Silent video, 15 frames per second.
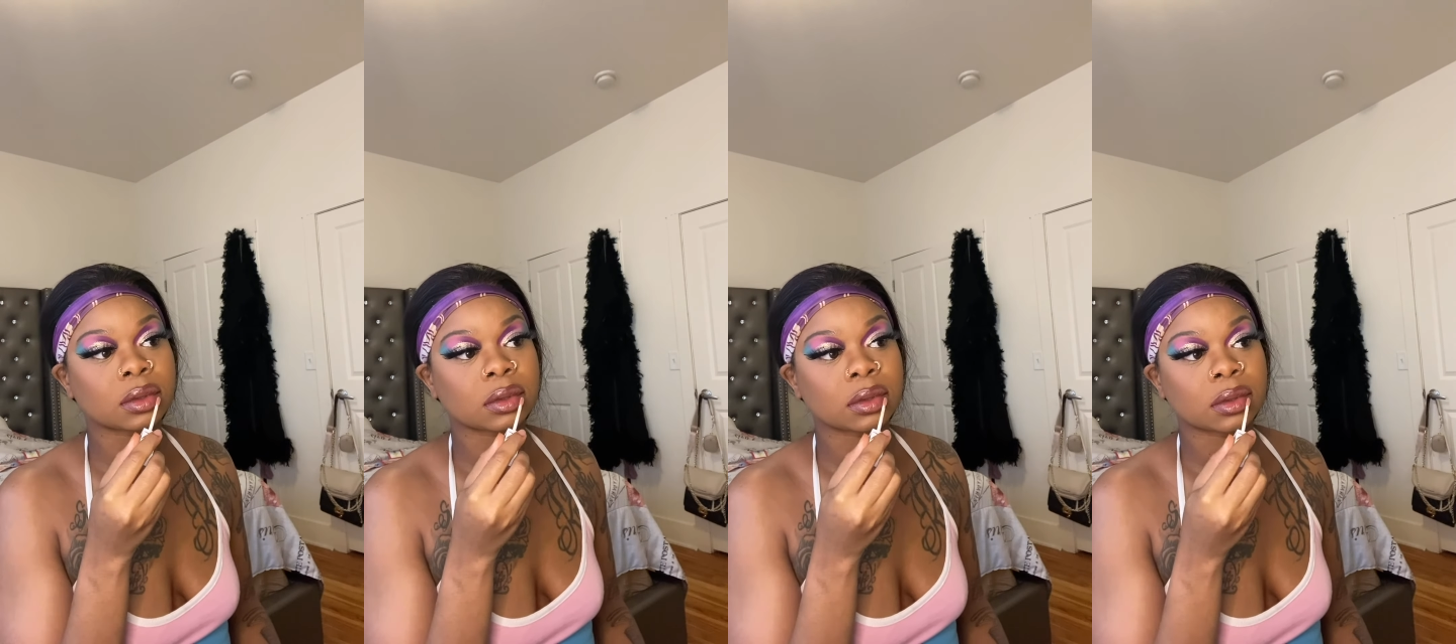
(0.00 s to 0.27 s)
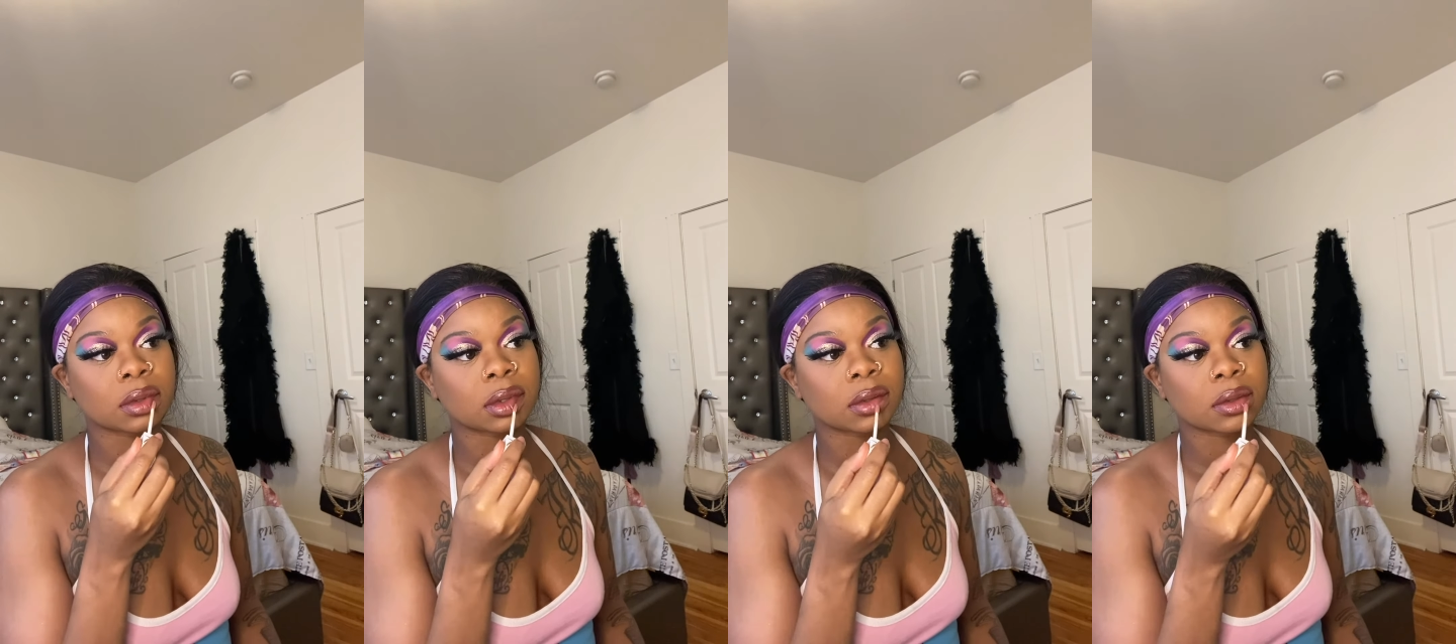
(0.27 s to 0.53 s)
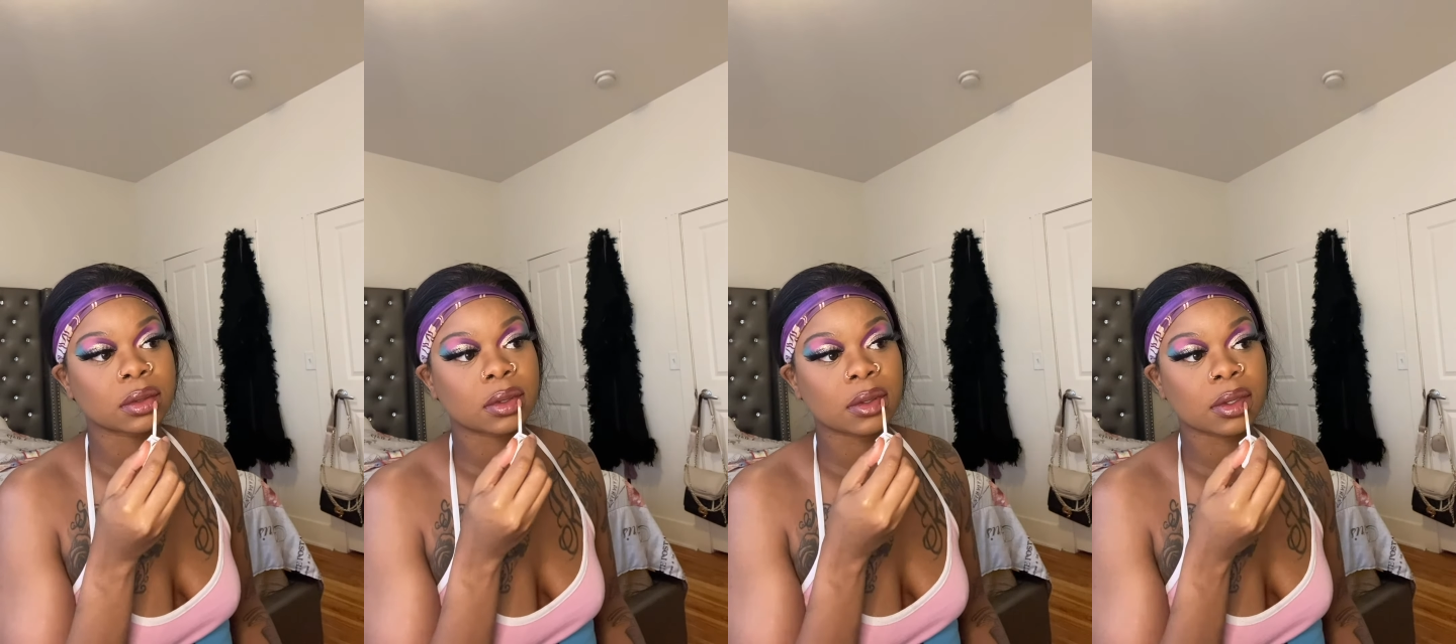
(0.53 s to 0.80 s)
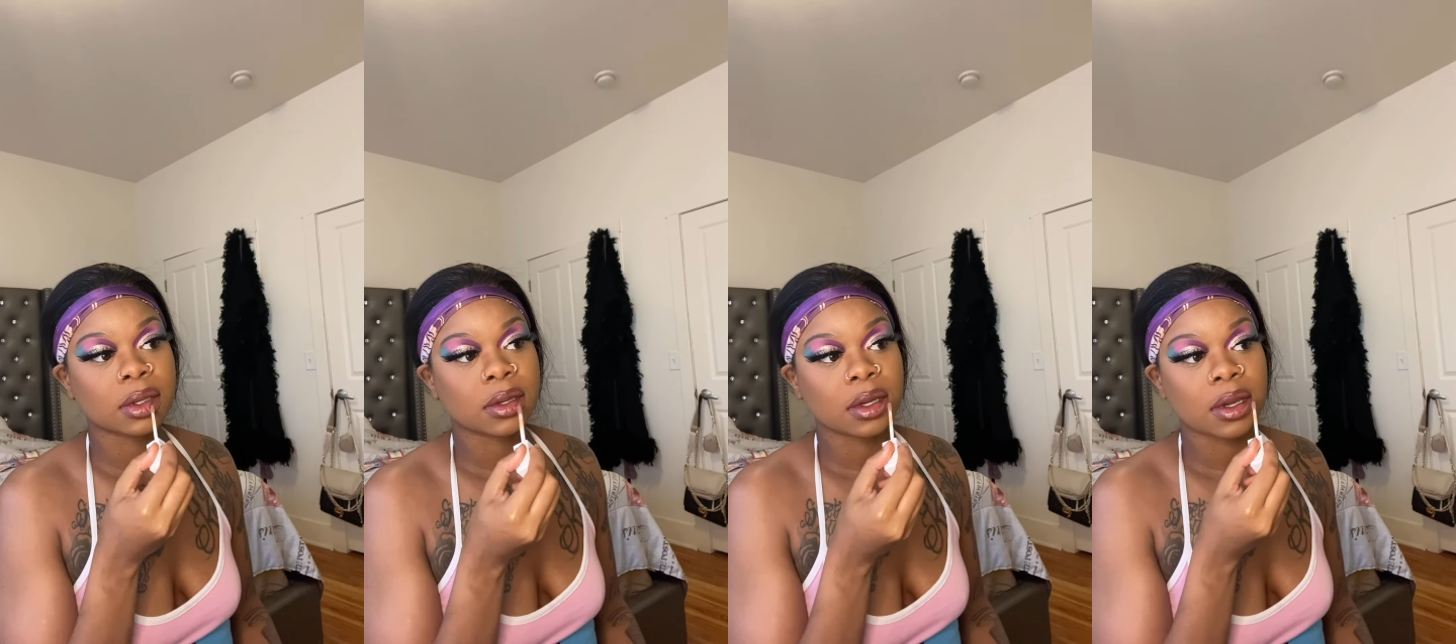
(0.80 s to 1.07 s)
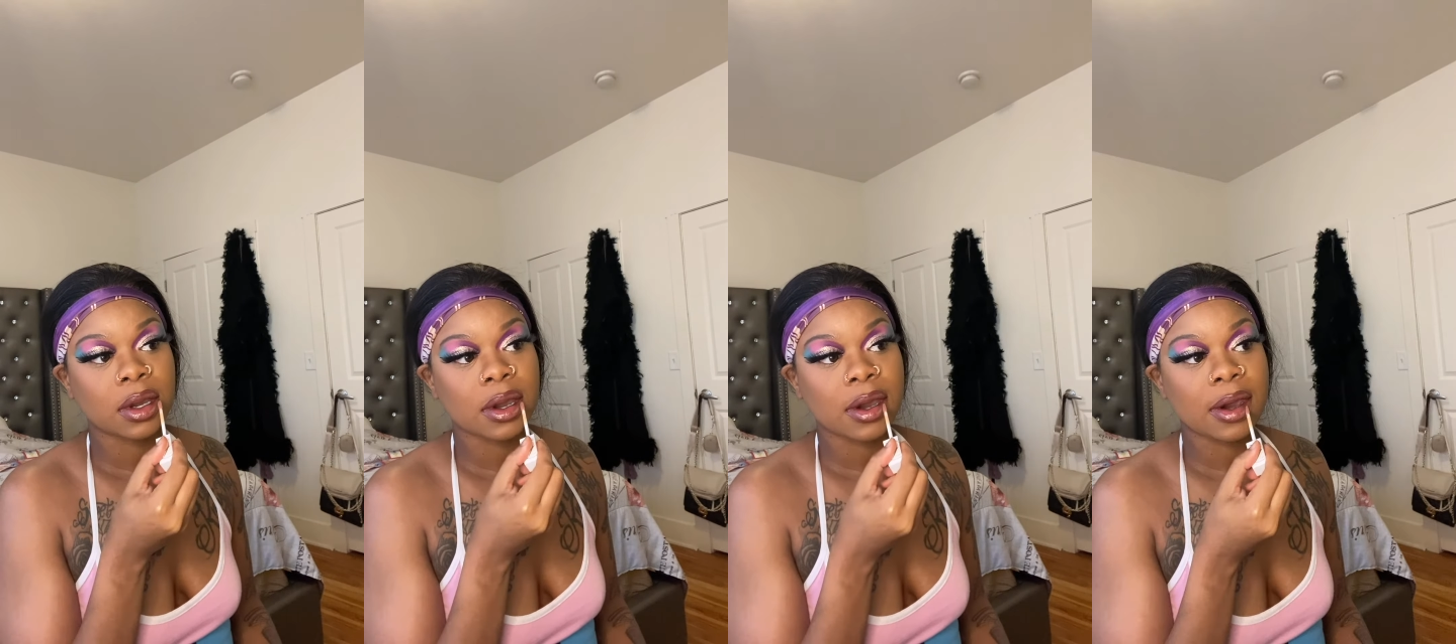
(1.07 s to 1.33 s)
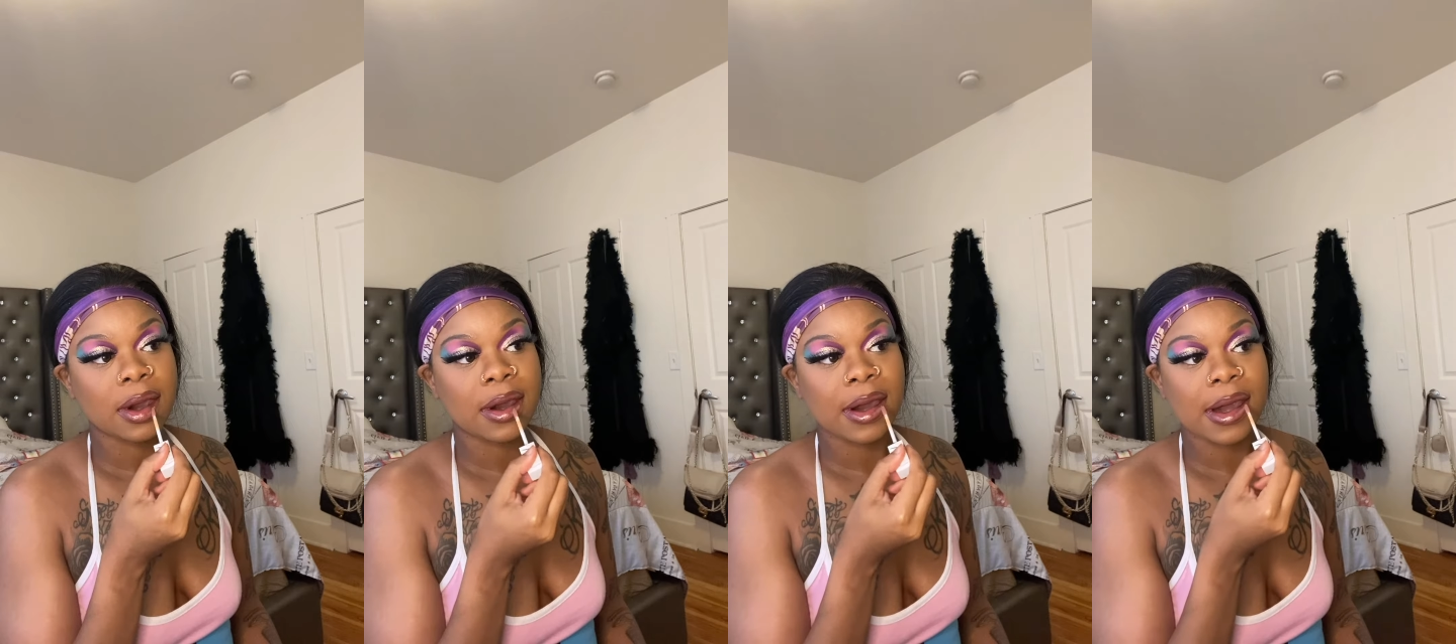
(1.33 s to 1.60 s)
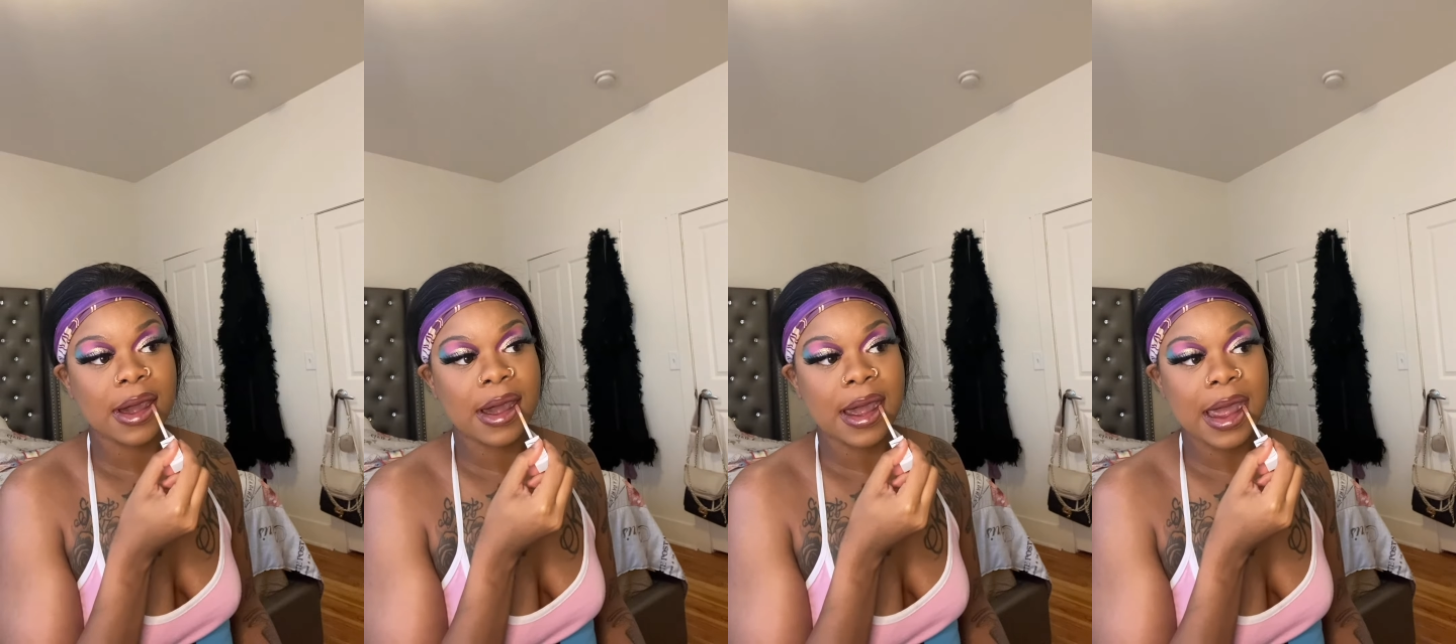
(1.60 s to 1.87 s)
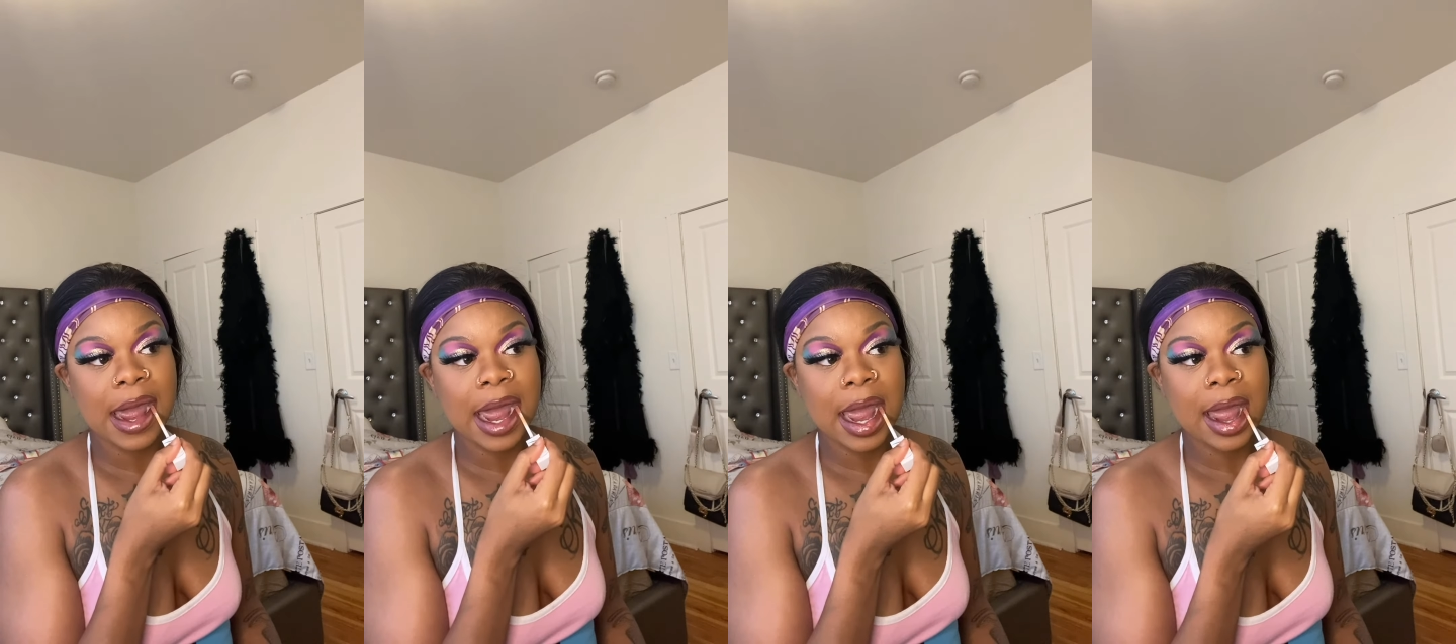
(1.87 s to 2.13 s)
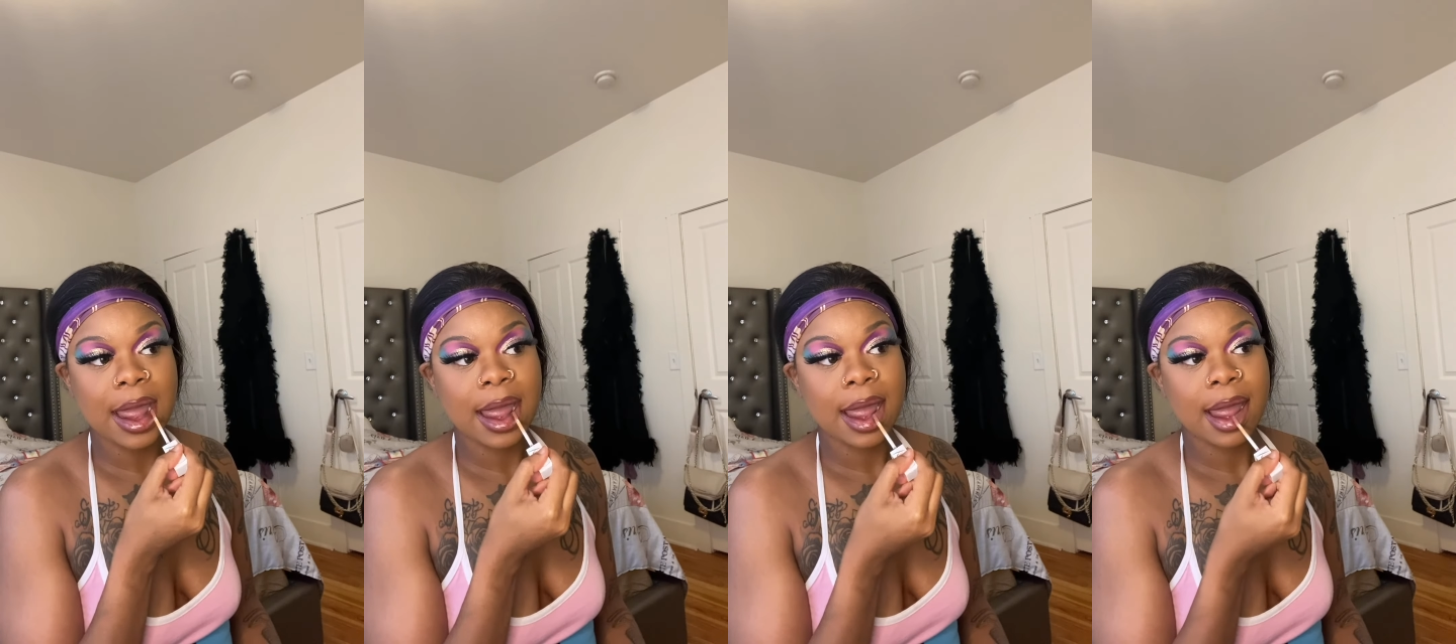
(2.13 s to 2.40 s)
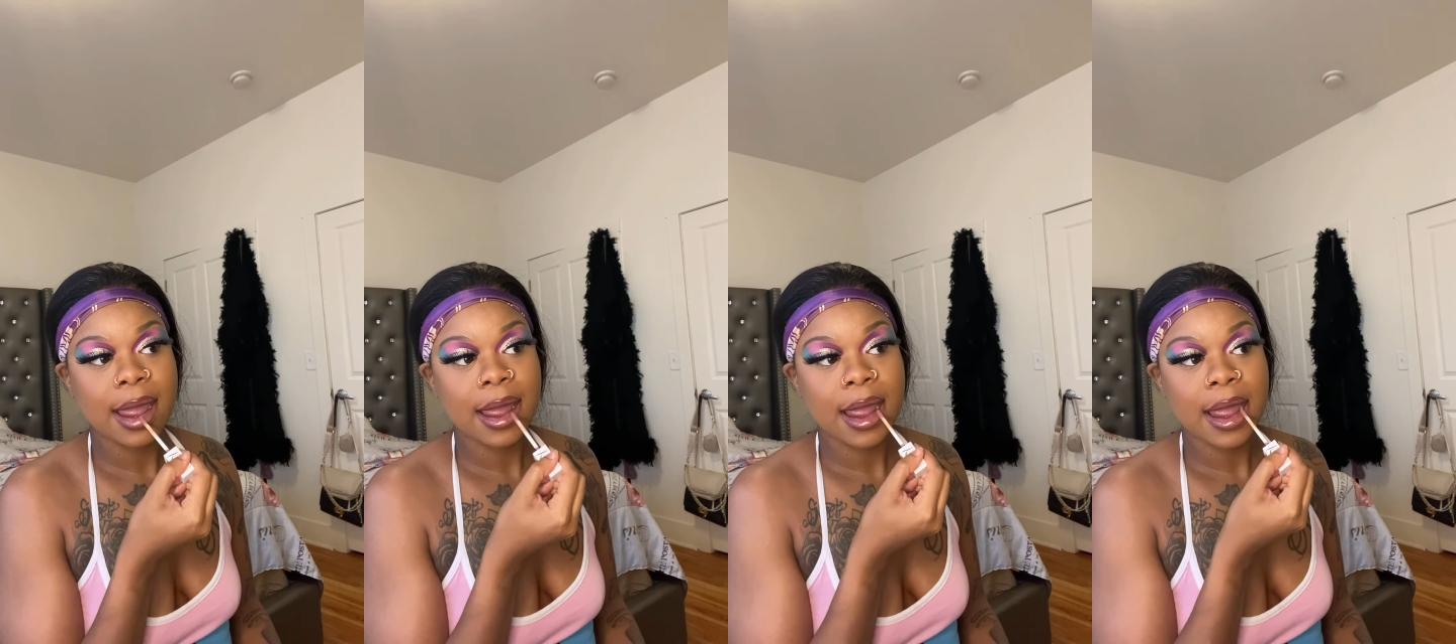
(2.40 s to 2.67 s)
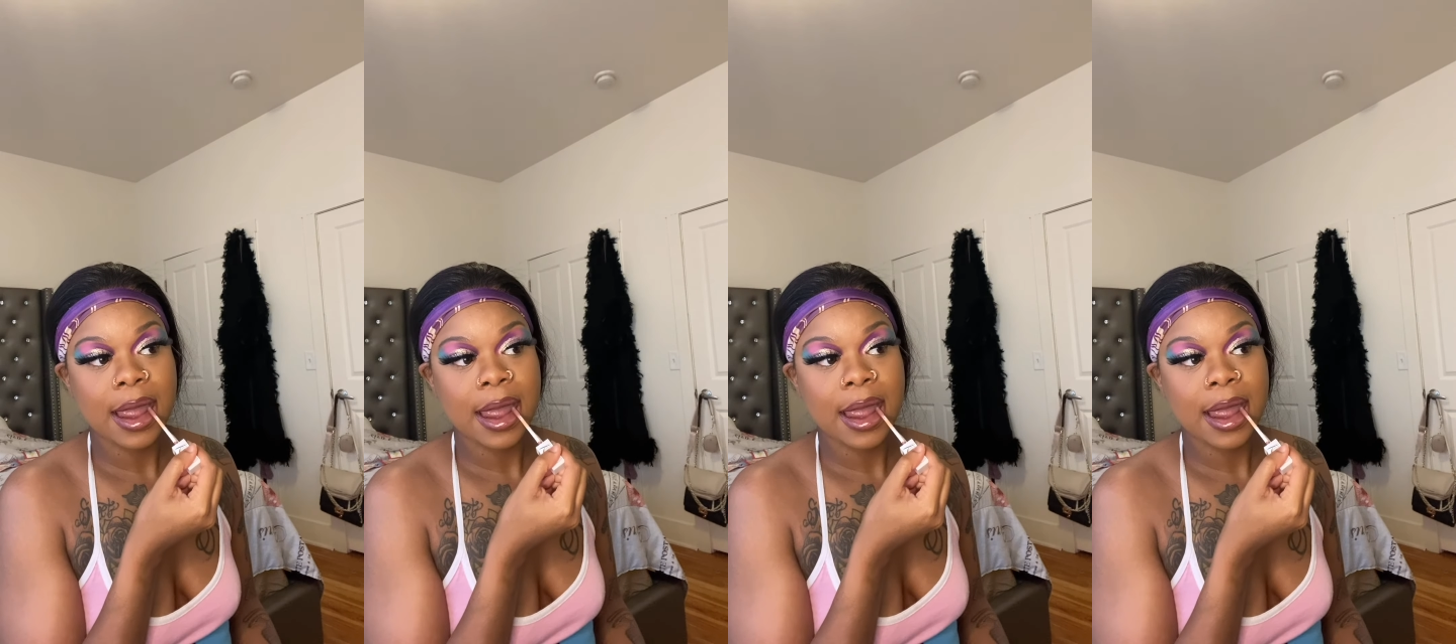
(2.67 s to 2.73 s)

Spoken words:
So just watch me finish my lips.